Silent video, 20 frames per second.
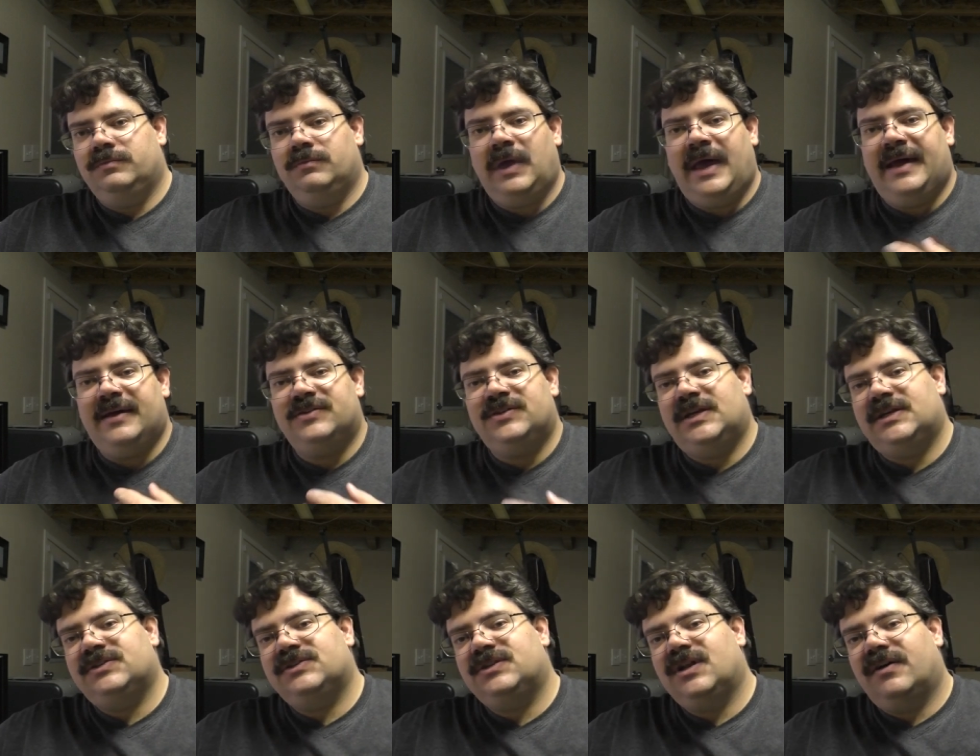
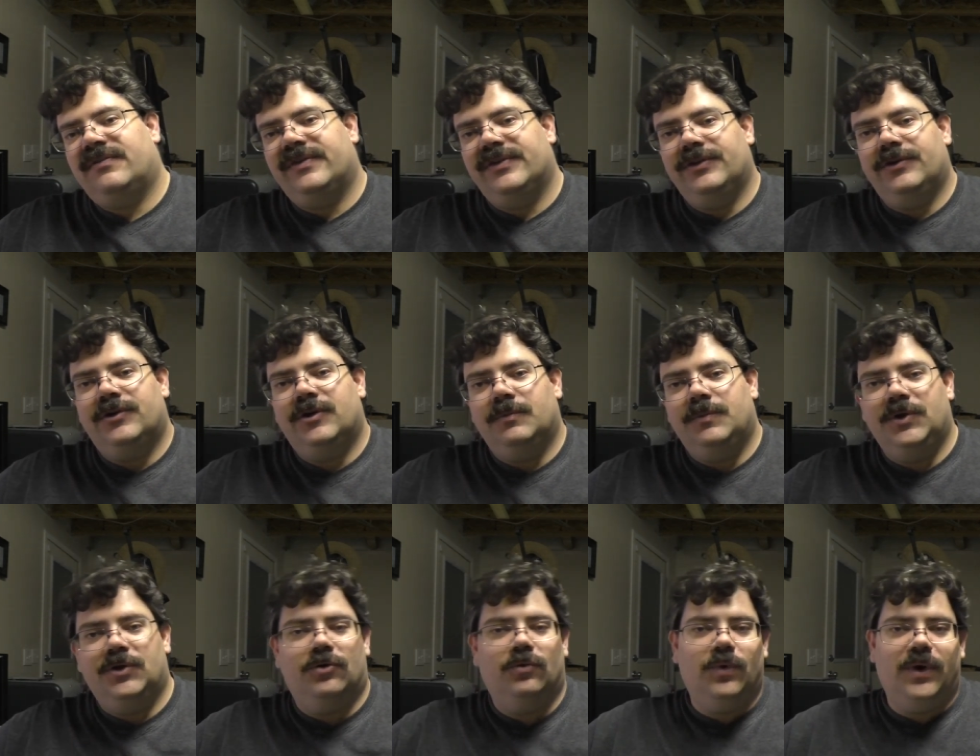access stuff on their
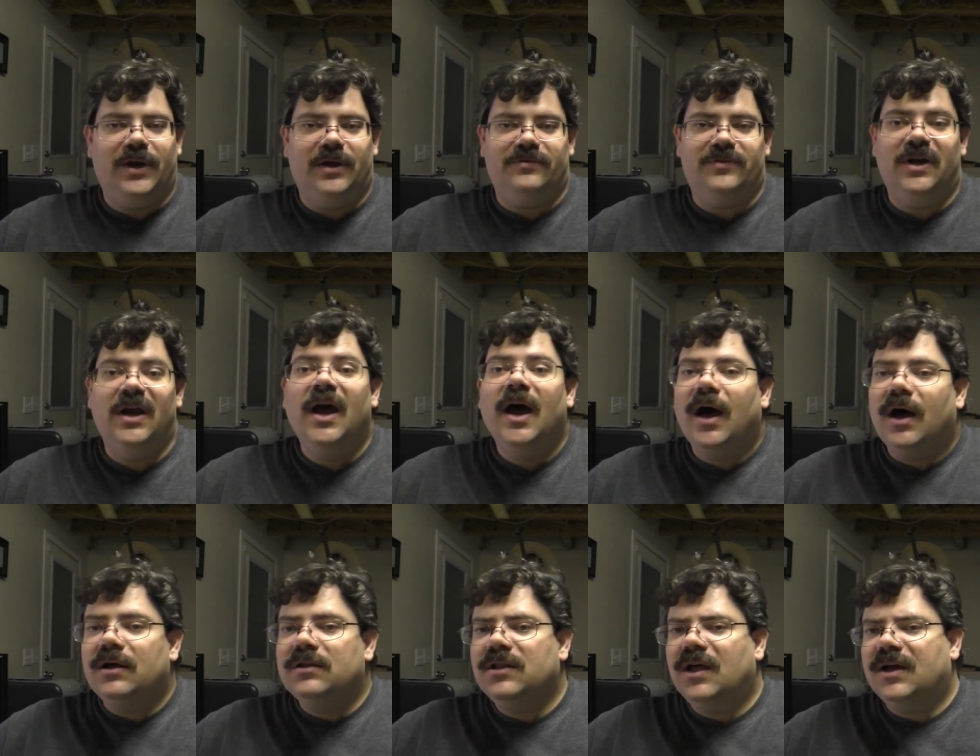computer, whatever.
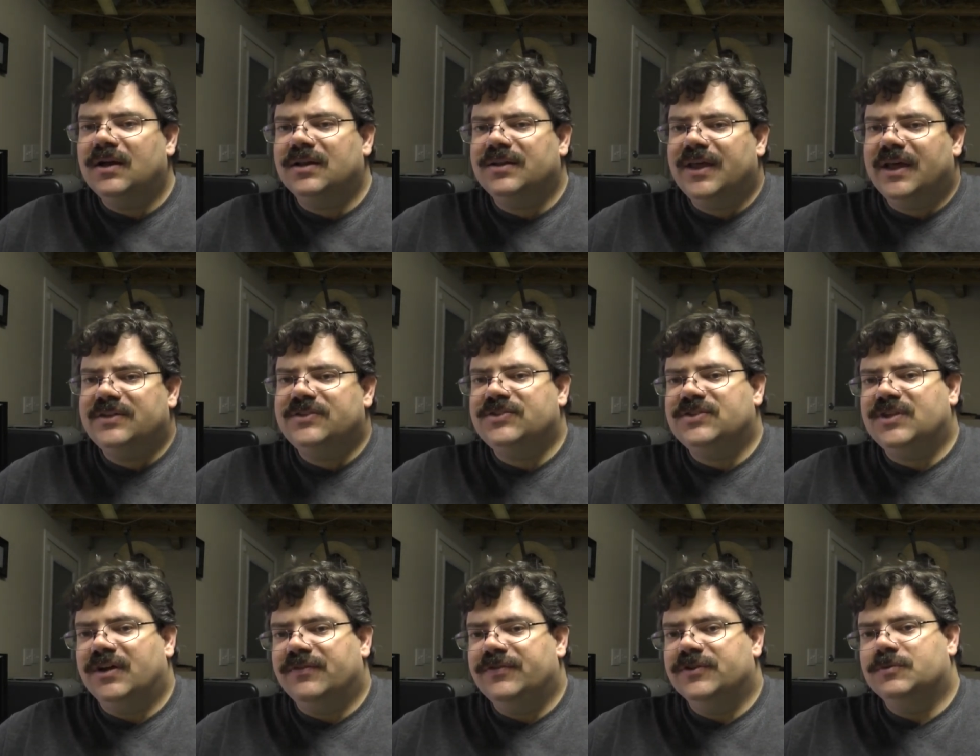A lot of that
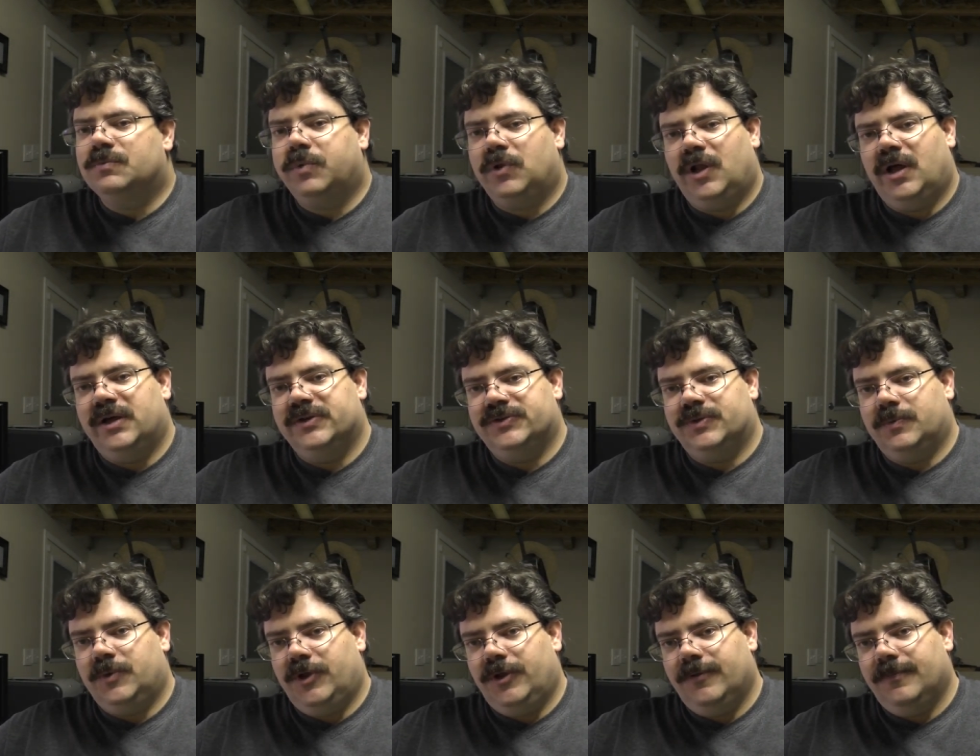stuff is
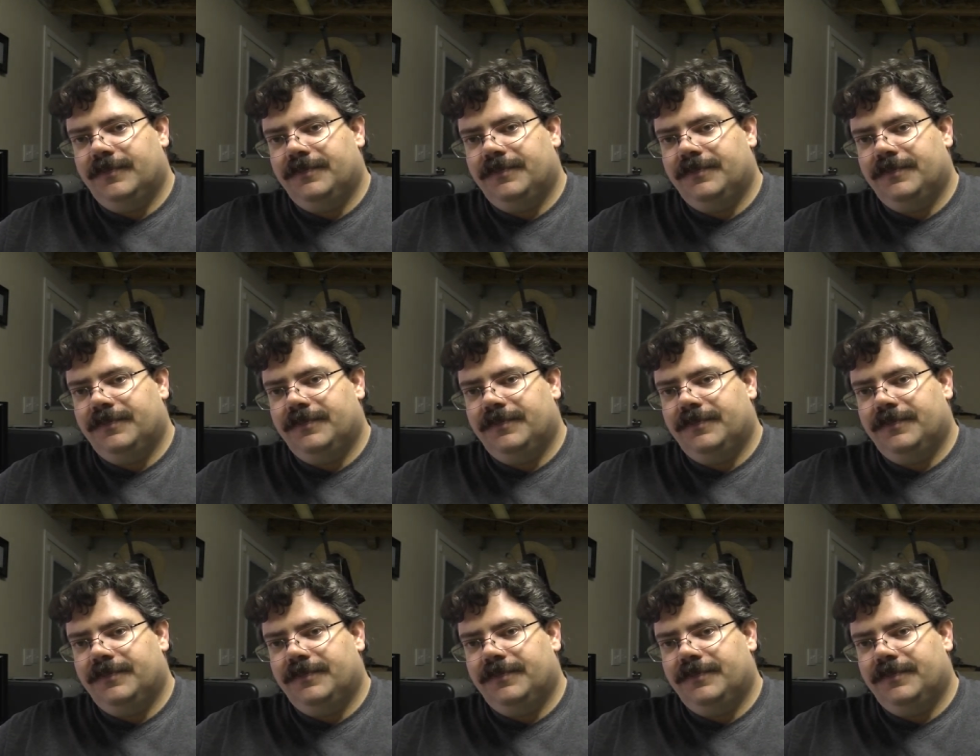plausible.